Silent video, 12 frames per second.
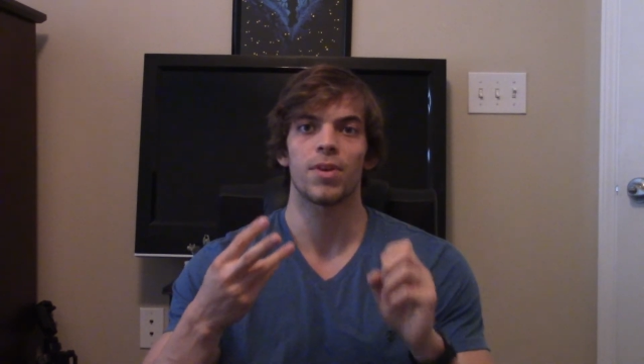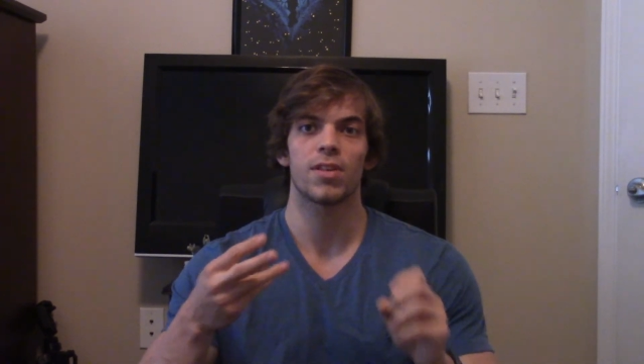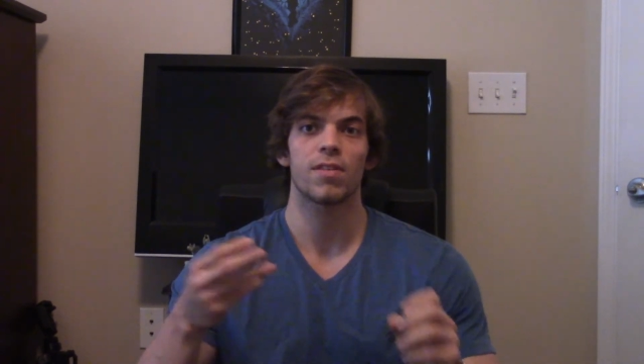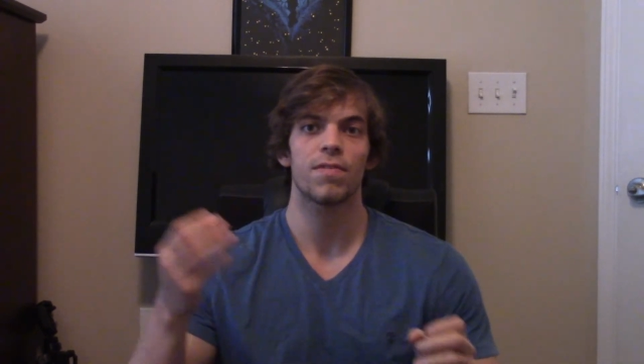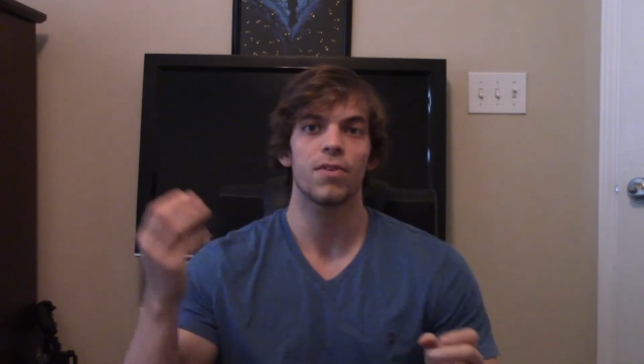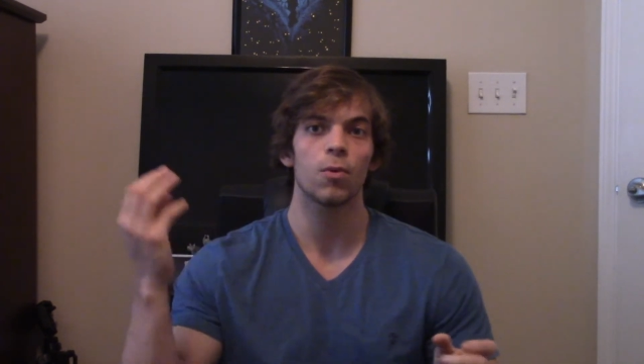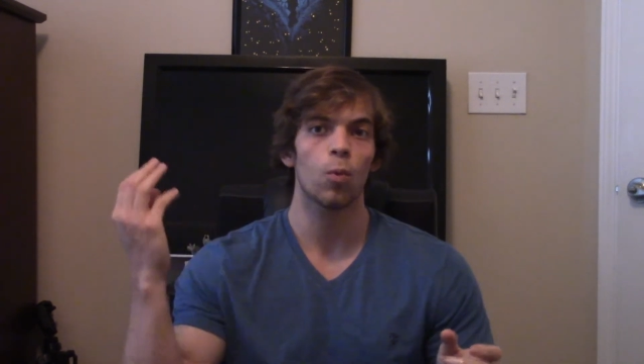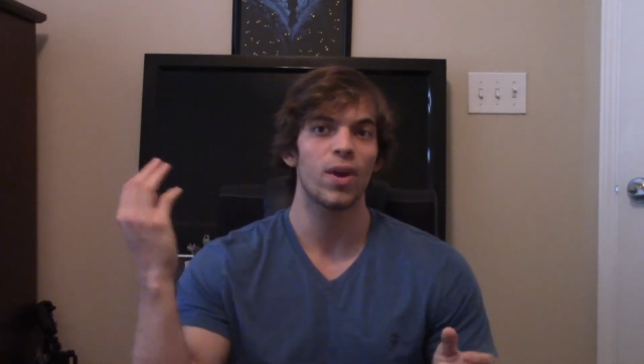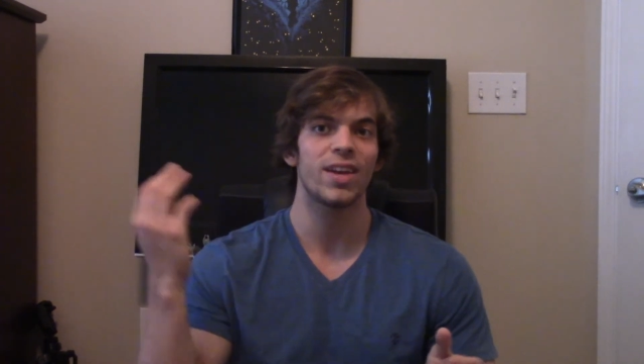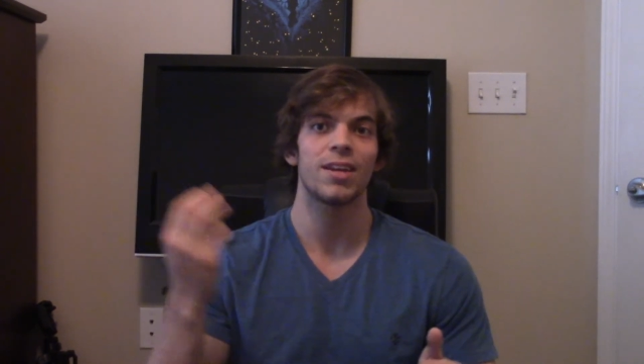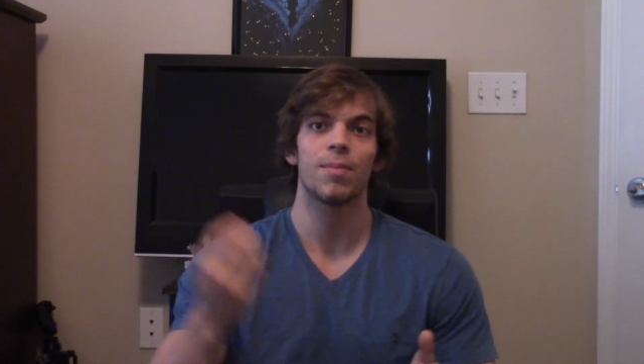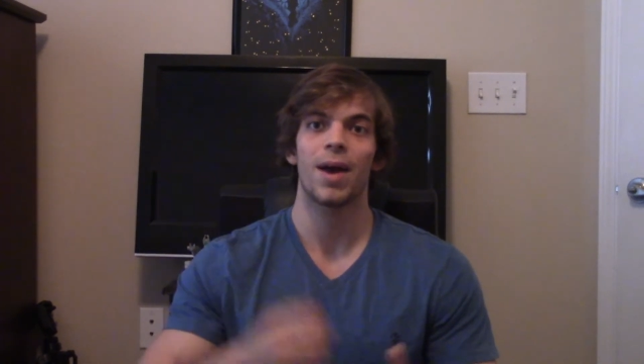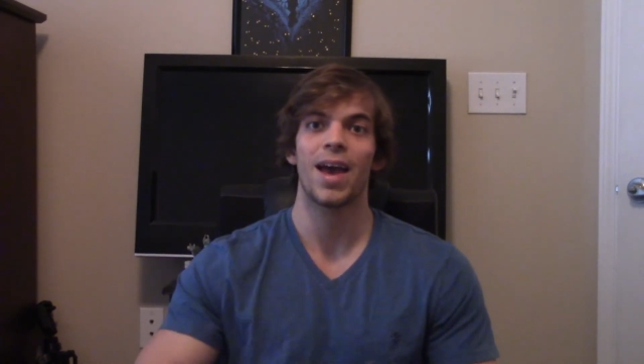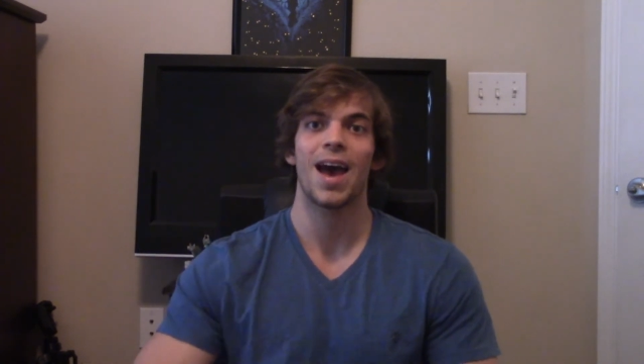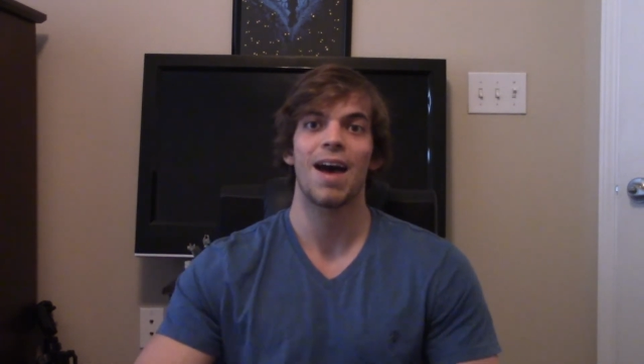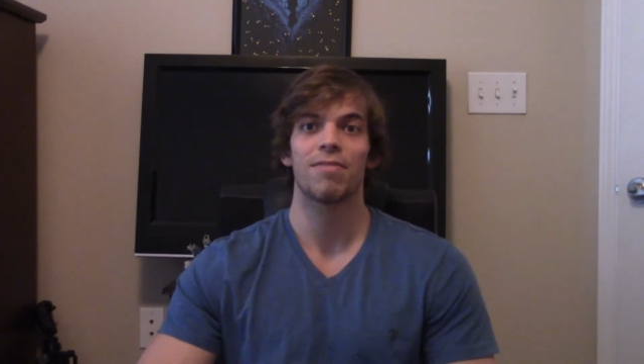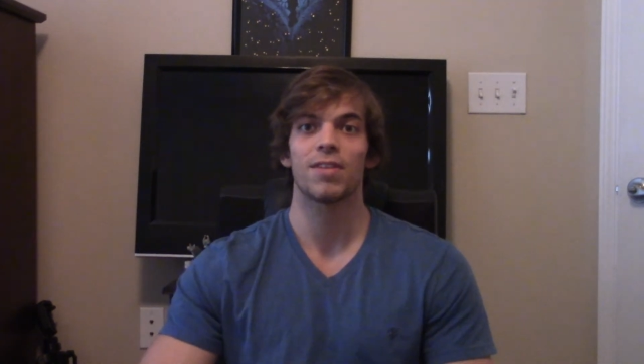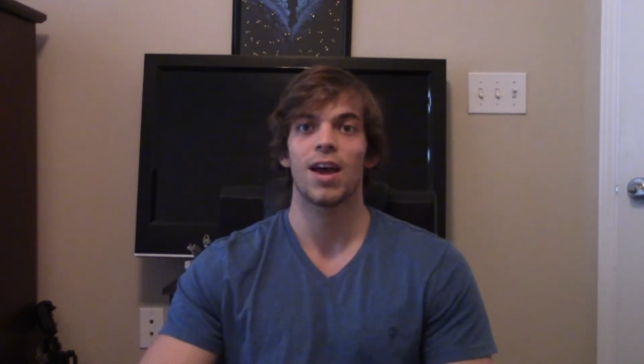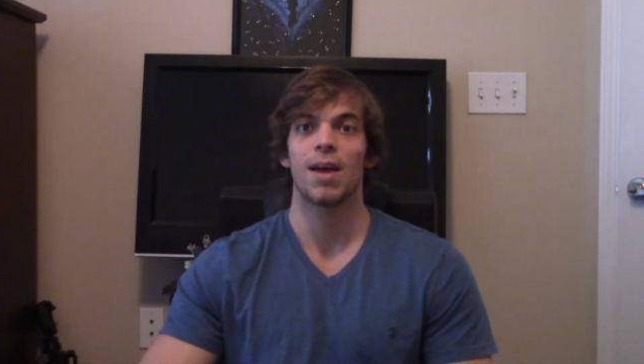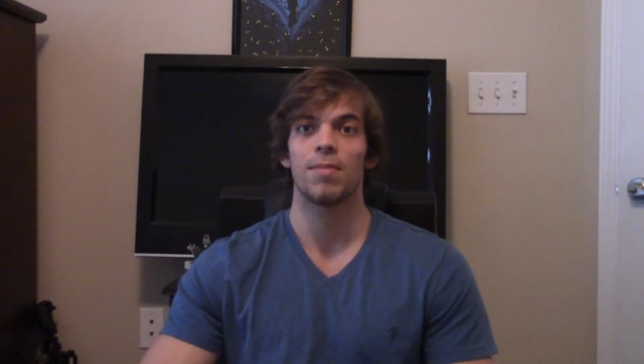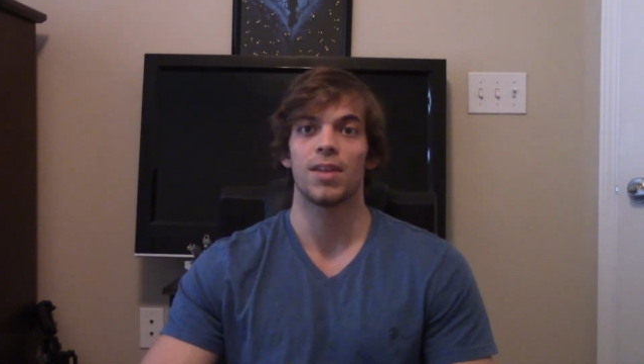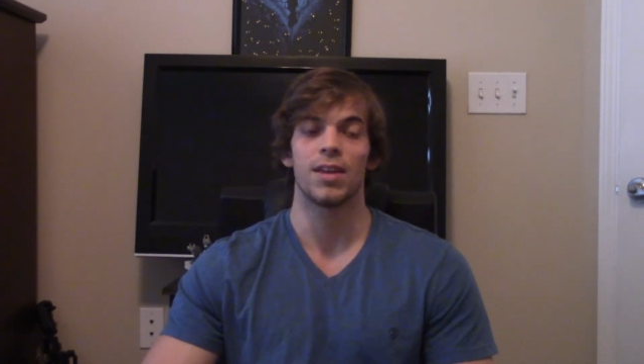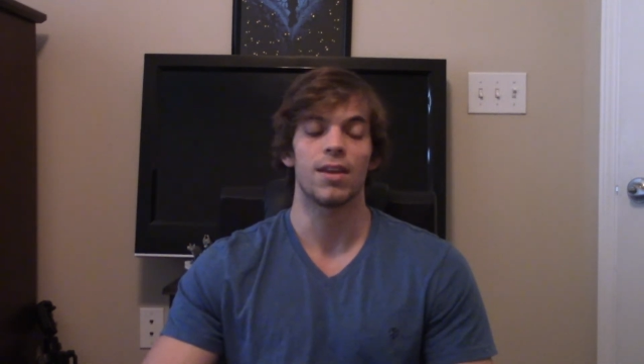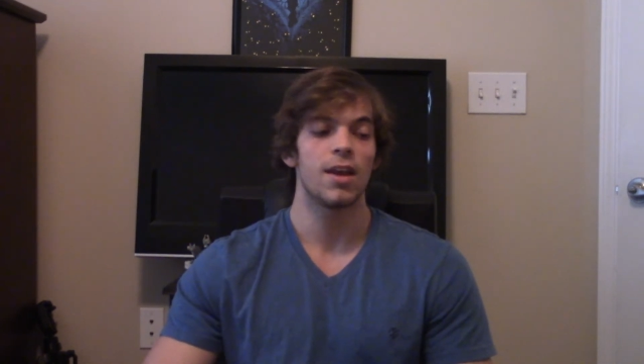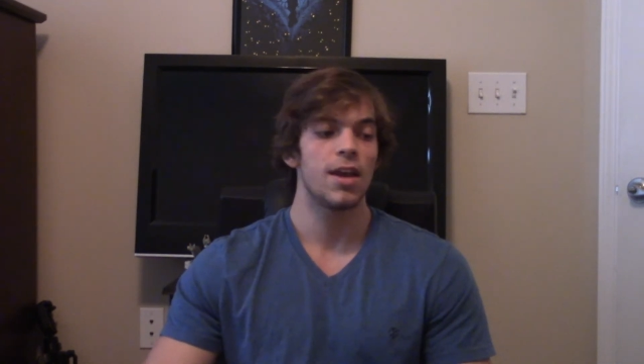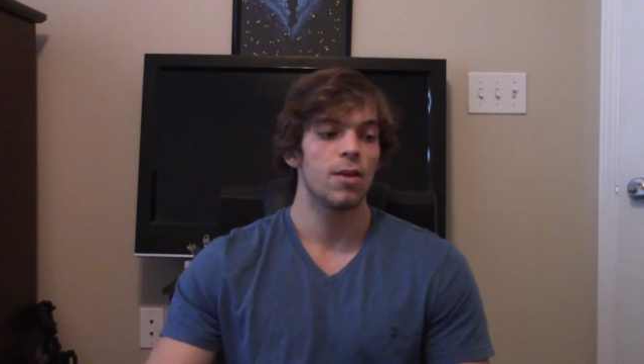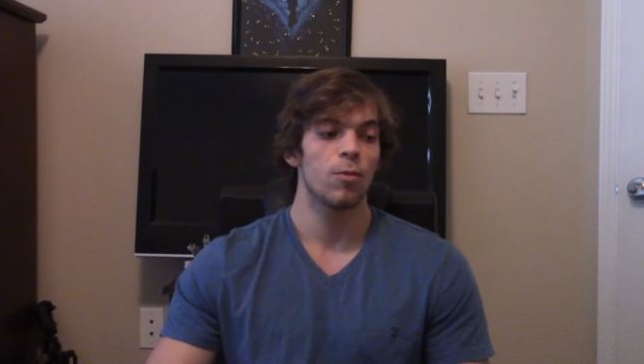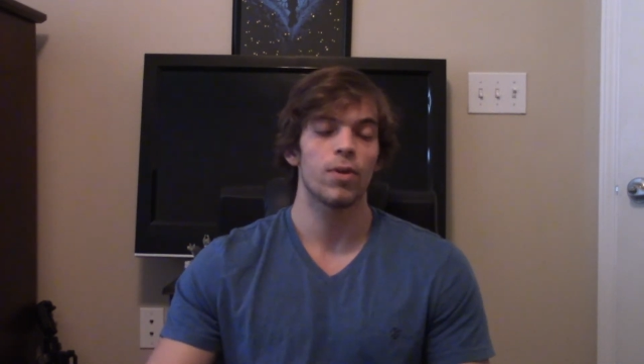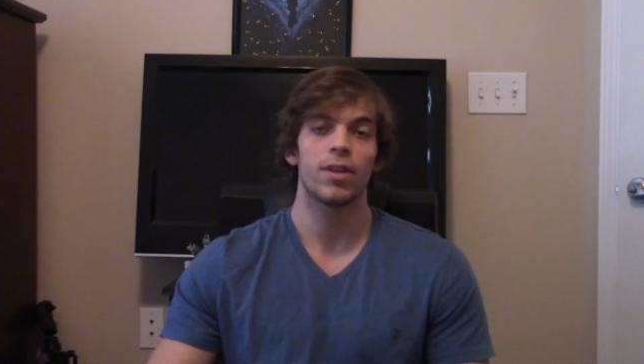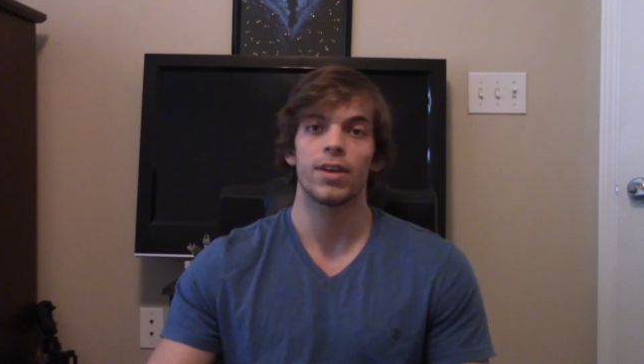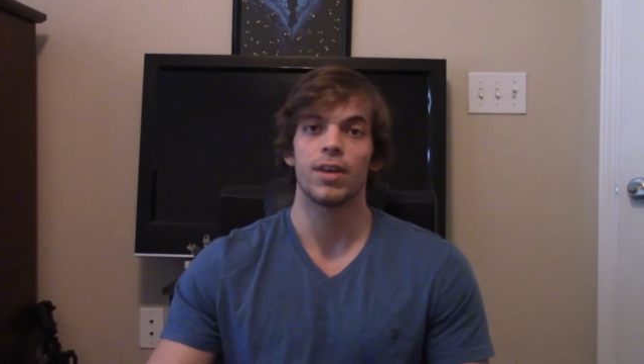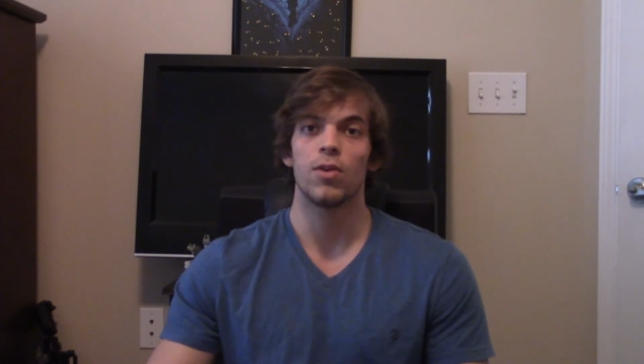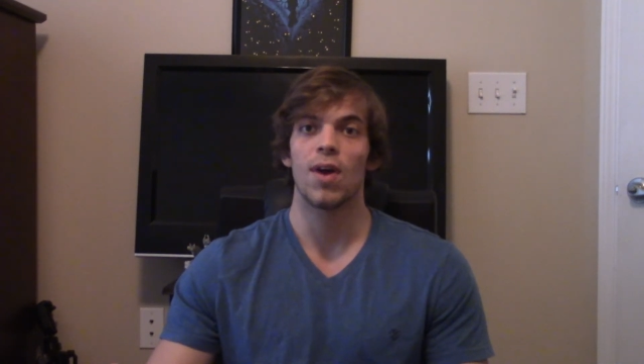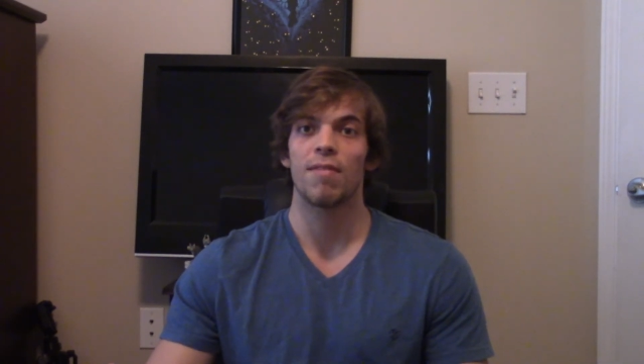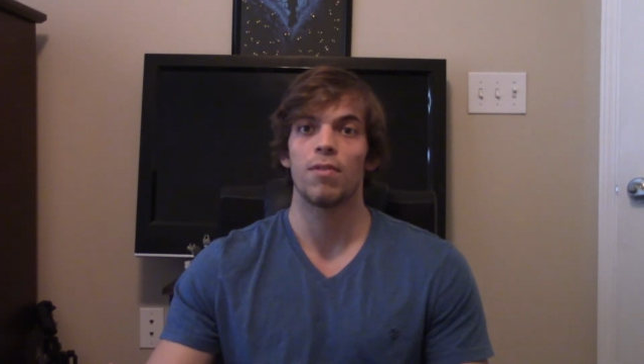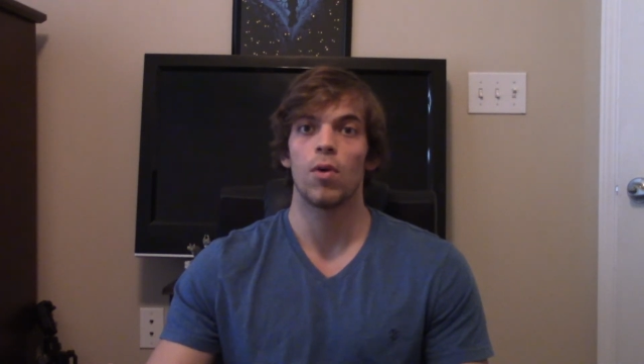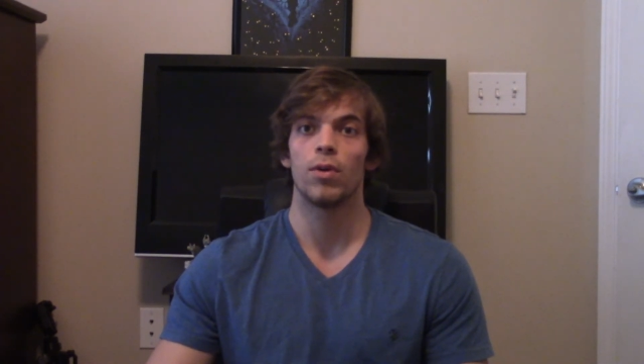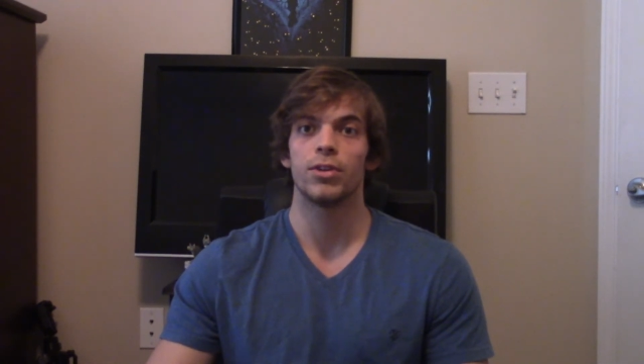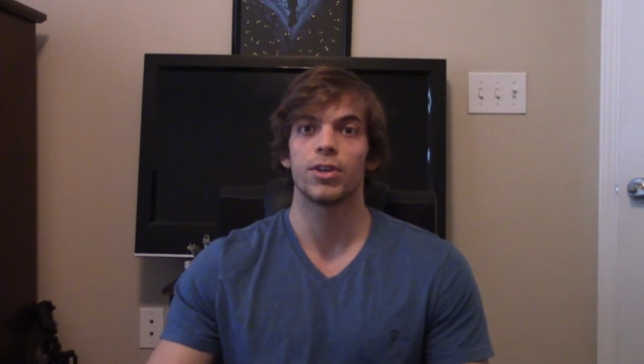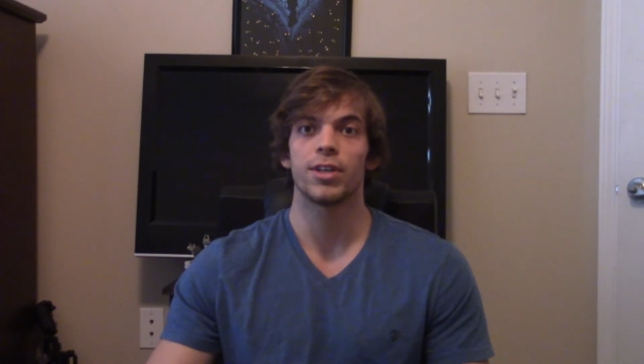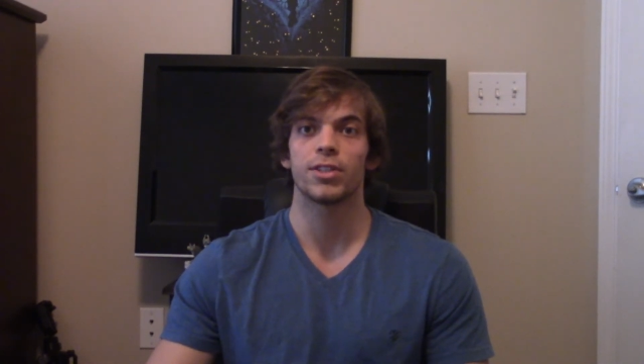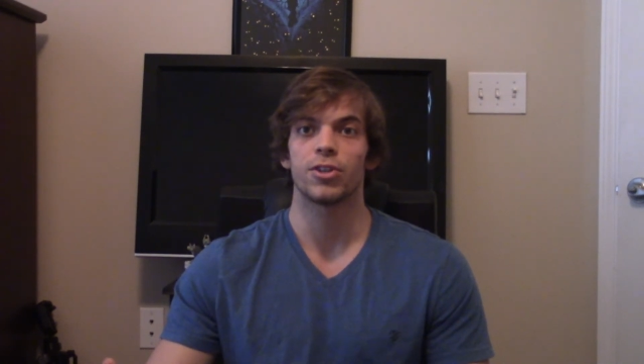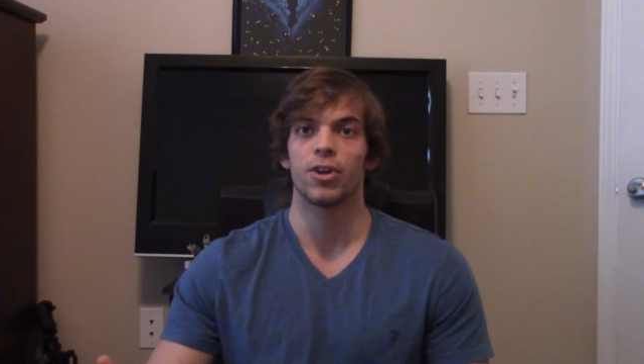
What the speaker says: because if you're winded by halftime, then really you have no endurance,